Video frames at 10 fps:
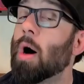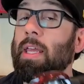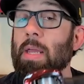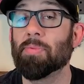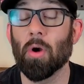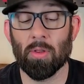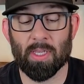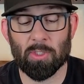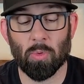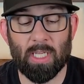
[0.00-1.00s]
I'll keep throwing
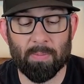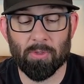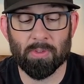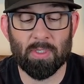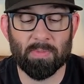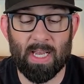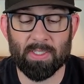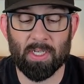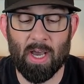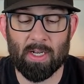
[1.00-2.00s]
this. We'll keep doing some
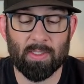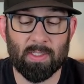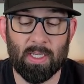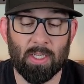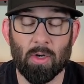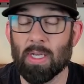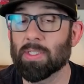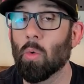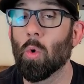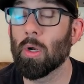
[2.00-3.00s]
testing on it and see, you know,
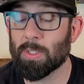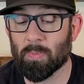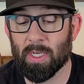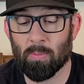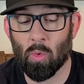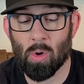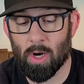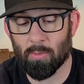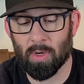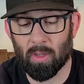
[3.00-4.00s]
is it worth spending more
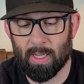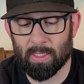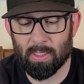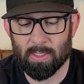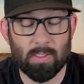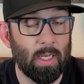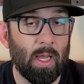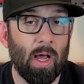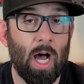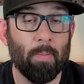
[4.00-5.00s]
on a reel like this?
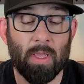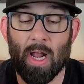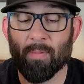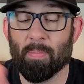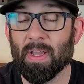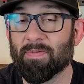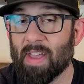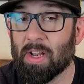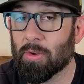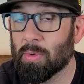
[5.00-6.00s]
Um, and I'm a big
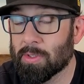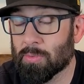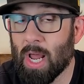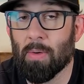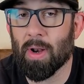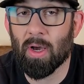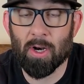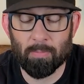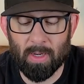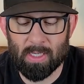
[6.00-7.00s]
fan of the reels right around
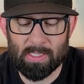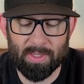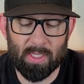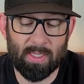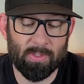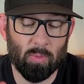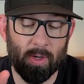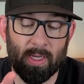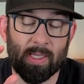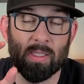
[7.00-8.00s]
100 bucks. I think that's where
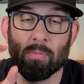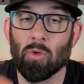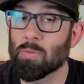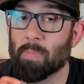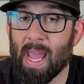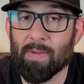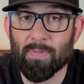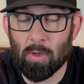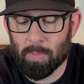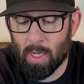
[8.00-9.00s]
you get the most bang
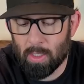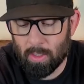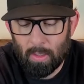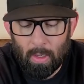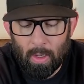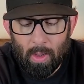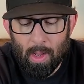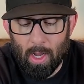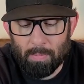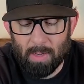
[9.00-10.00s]
for your buck.
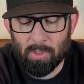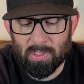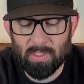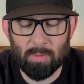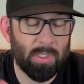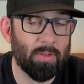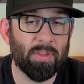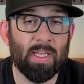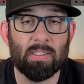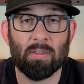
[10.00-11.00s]
Um, but I'm using some of the other
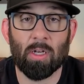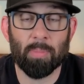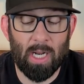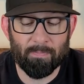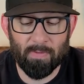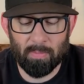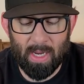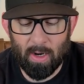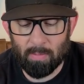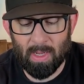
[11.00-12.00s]
things a little bit up from
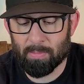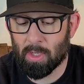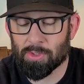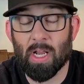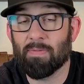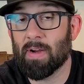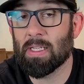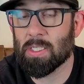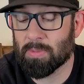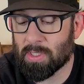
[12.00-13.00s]
there, and maybe I'll try to
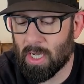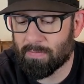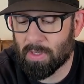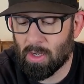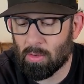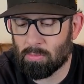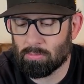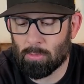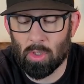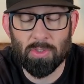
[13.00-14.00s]
find some stuff, you know,
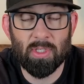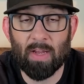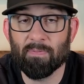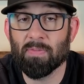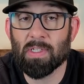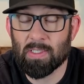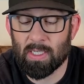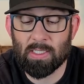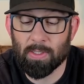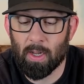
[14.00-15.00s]
close to that 50
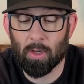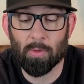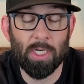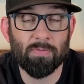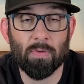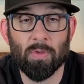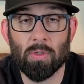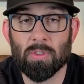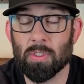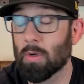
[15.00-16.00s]
$60 range for
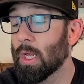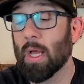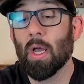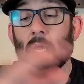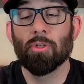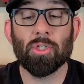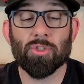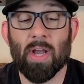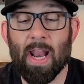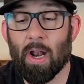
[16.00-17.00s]
folks. So
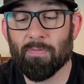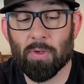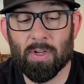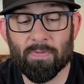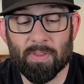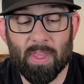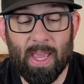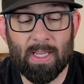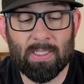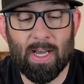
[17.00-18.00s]
just trying out a few different
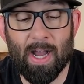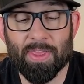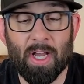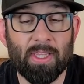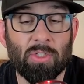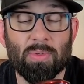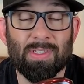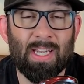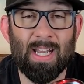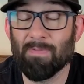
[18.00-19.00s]
things. I thought this was
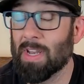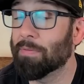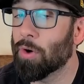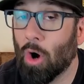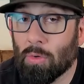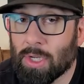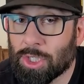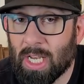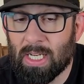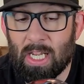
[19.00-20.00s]
neat. I've never owned a
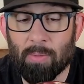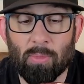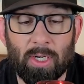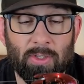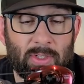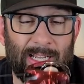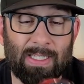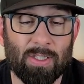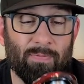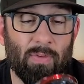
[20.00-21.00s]
JDM reel, so
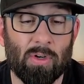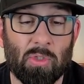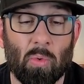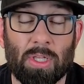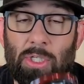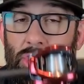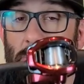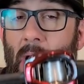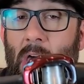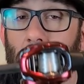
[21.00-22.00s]
that's the first one, the
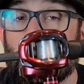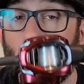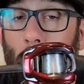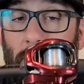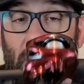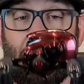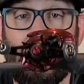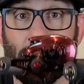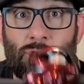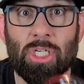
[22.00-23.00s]
Shimano Scorpion
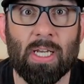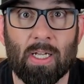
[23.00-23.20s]
MGL.